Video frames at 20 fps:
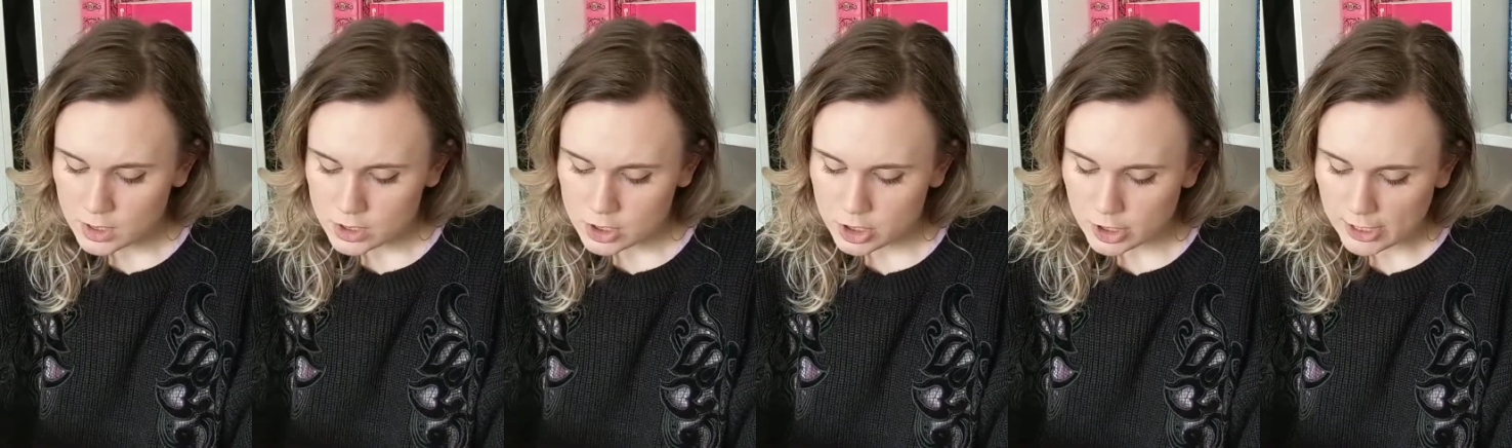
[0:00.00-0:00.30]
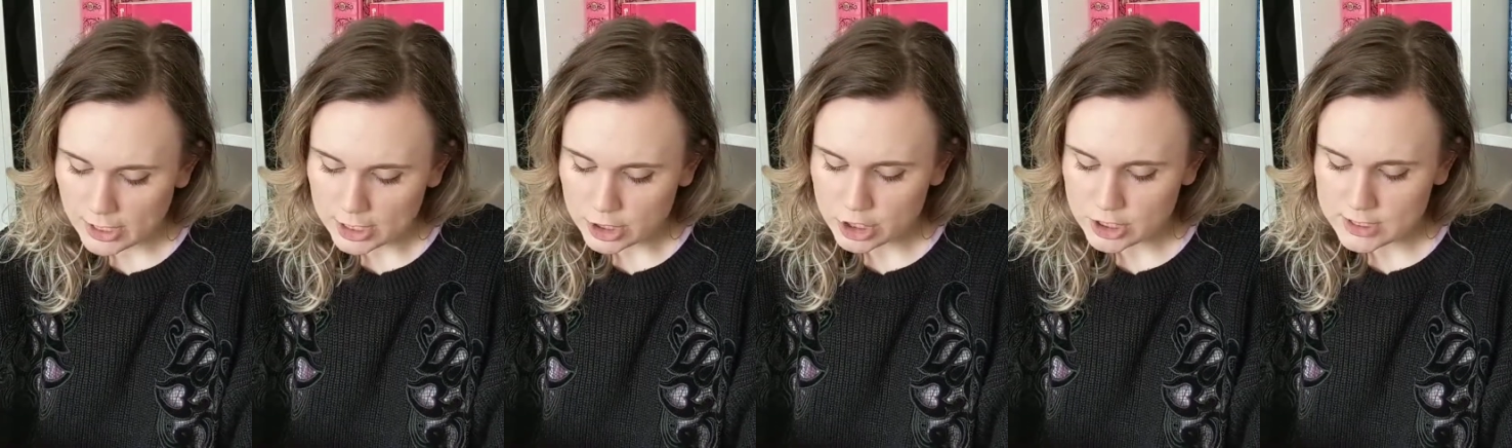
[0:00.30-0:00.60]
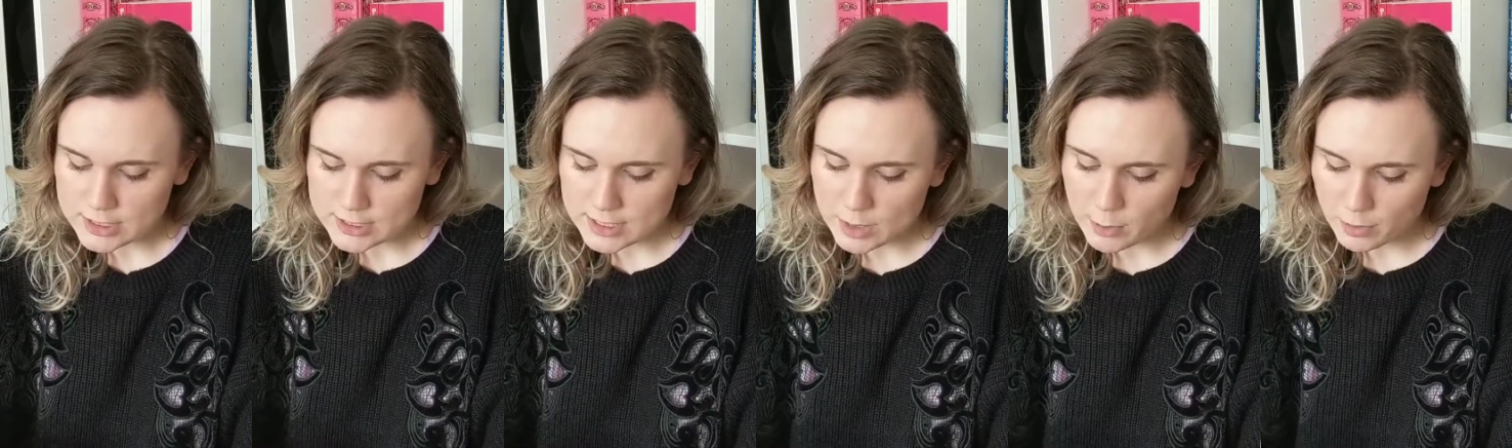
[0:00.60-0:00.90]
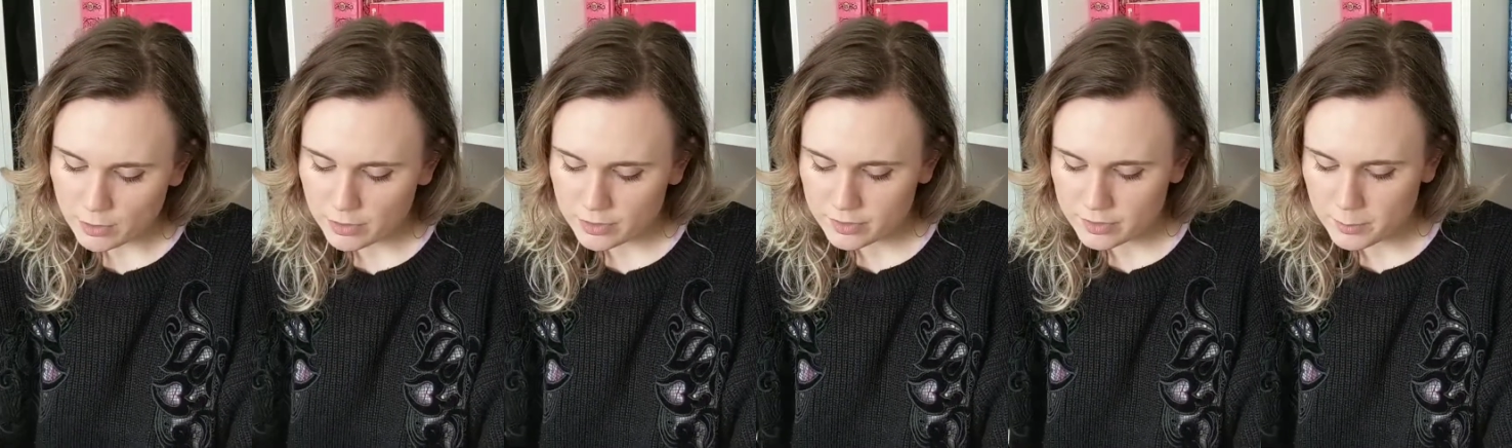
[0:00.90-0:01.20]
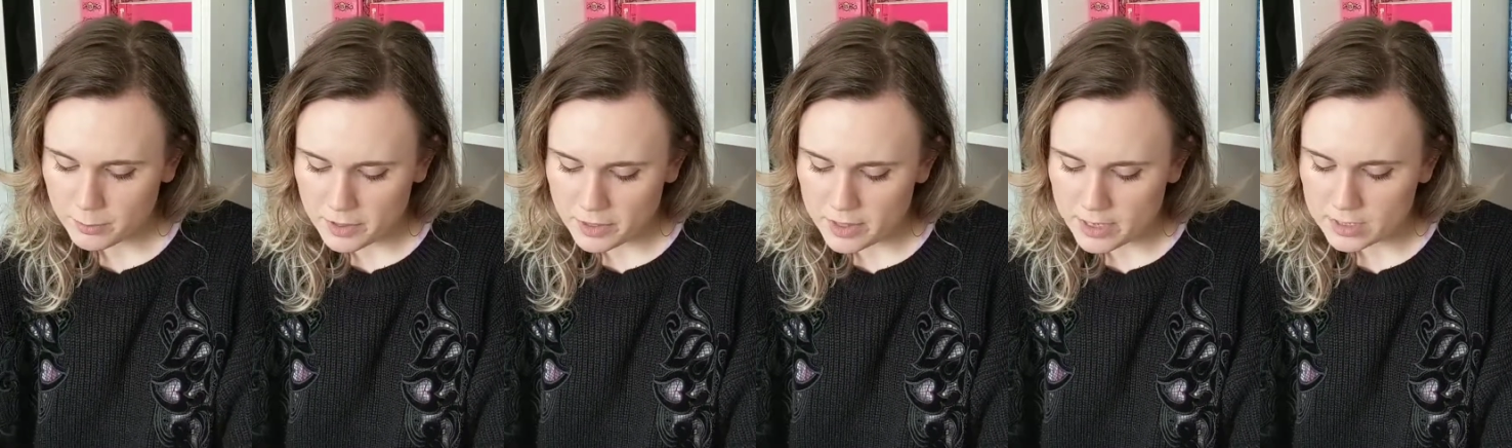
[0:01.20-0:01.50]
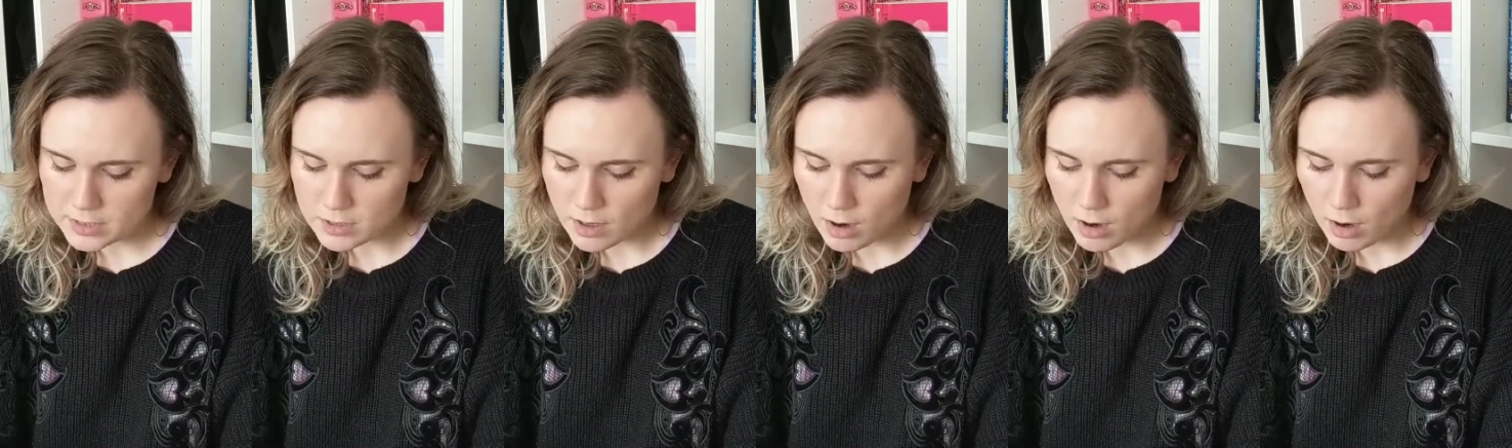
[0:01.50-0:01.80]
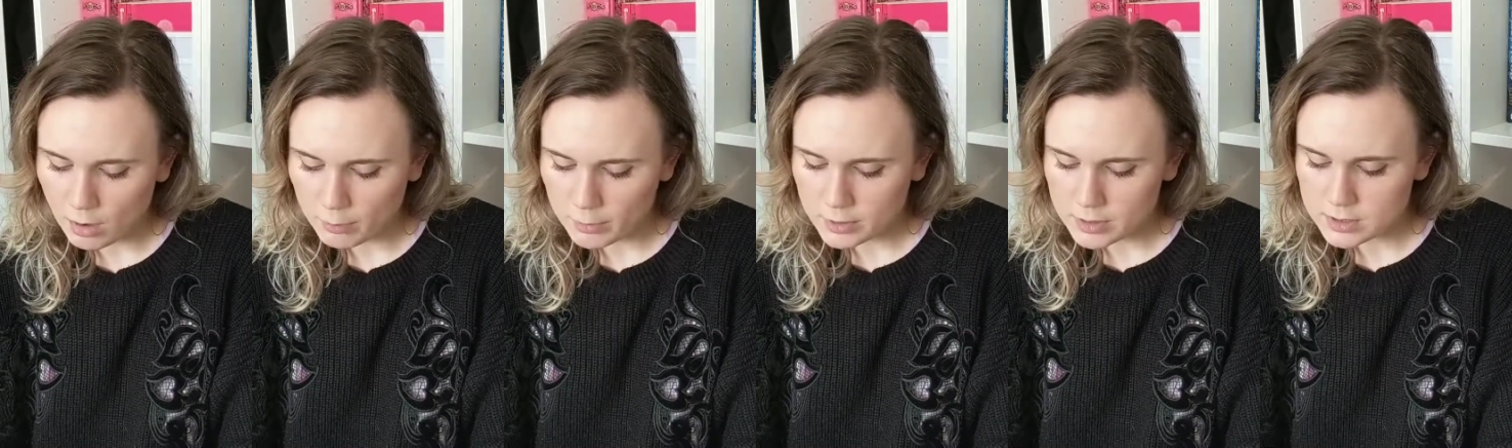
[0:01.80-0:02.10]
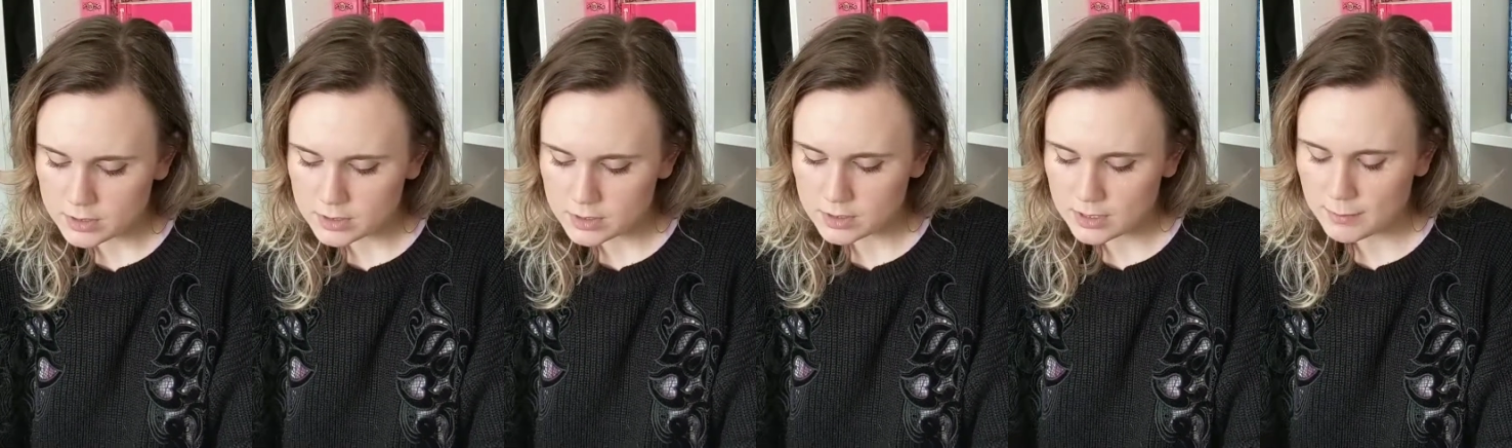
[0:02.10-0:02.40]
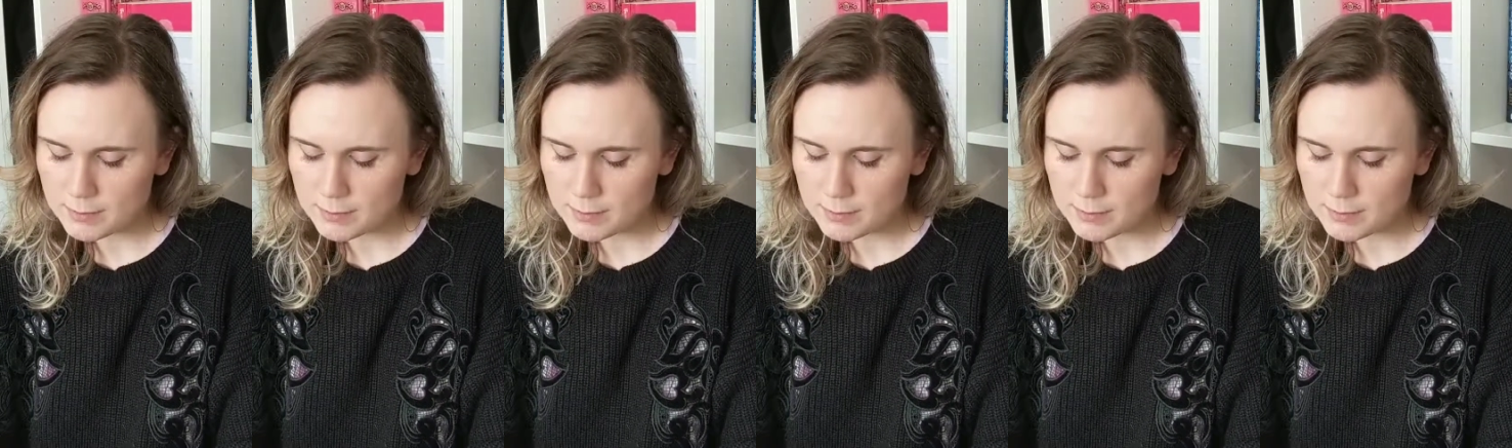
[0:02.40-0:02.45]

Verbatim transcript: So you can actually see what some of the things are because